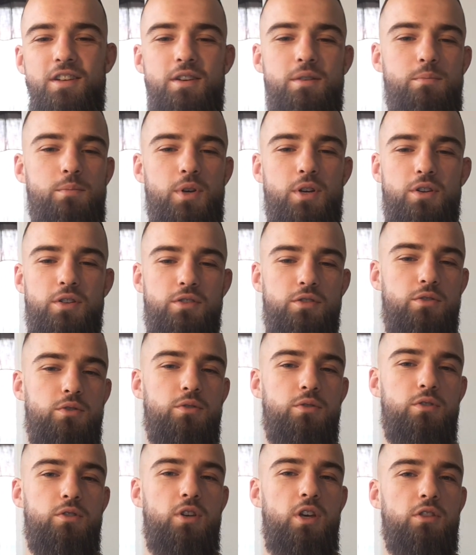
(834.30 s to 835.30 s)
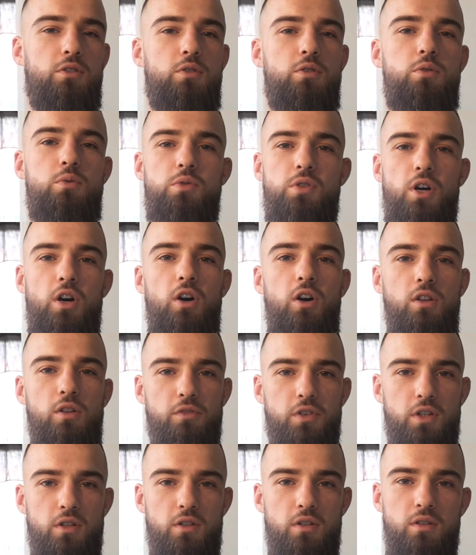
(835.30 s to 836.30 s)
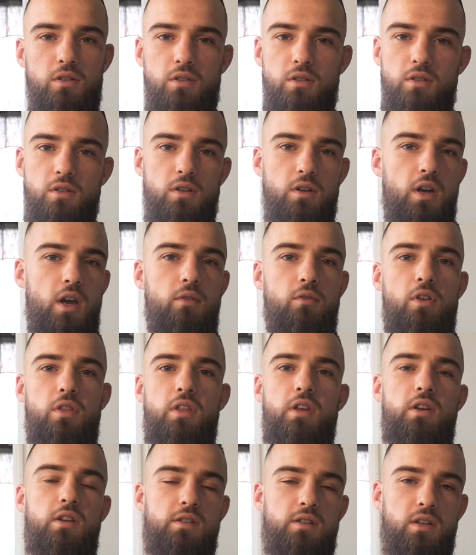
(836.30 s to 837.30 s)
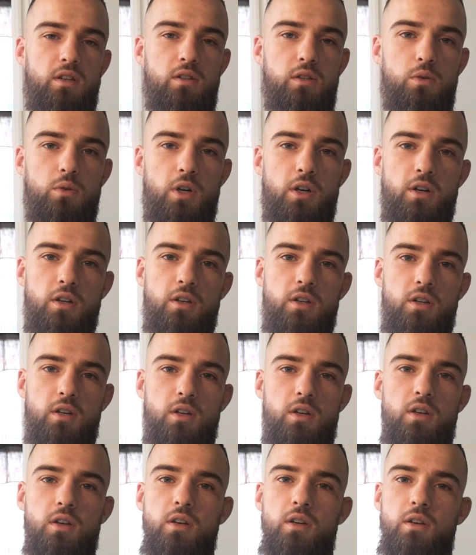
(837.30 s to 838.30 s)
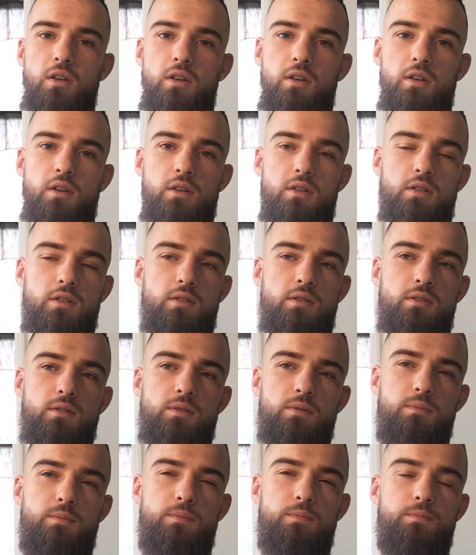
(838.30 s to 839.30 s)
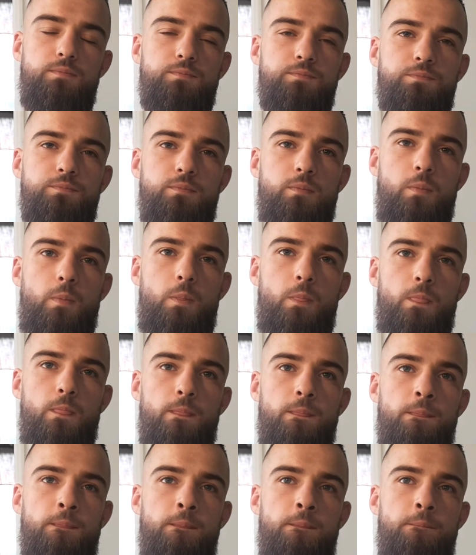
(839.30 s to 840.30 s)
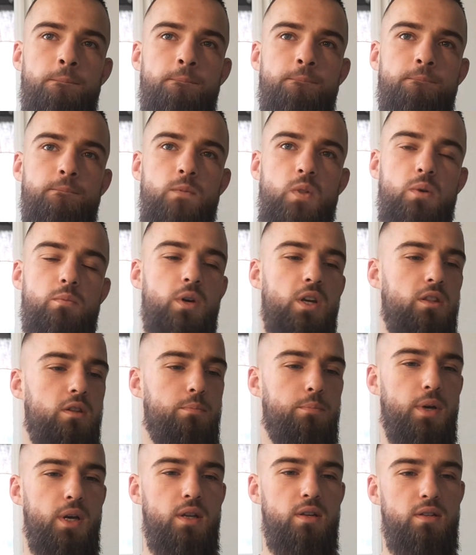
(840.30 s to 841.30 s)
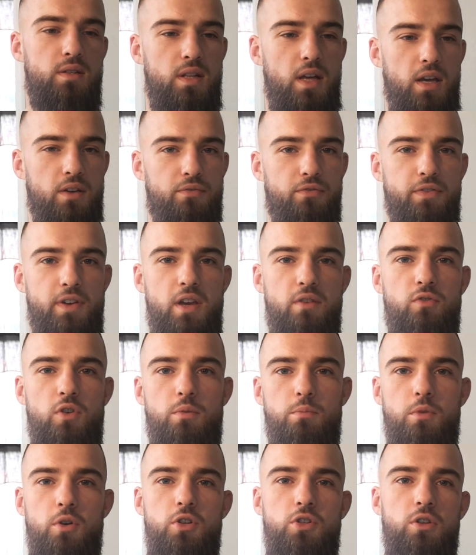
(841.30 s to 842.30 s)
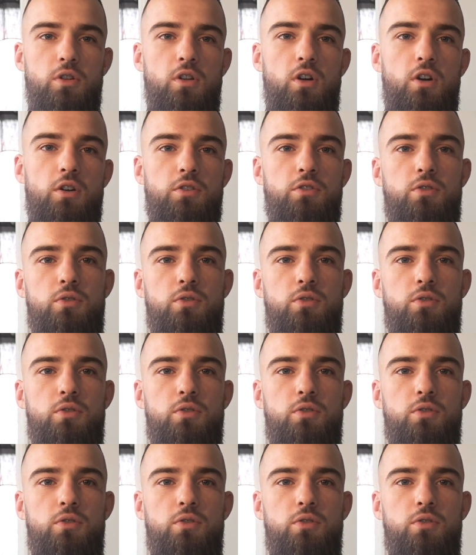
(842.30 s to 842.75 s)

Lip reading: because you get to use all of it. Everything is included. Um, but it depends. Like, favorite martial art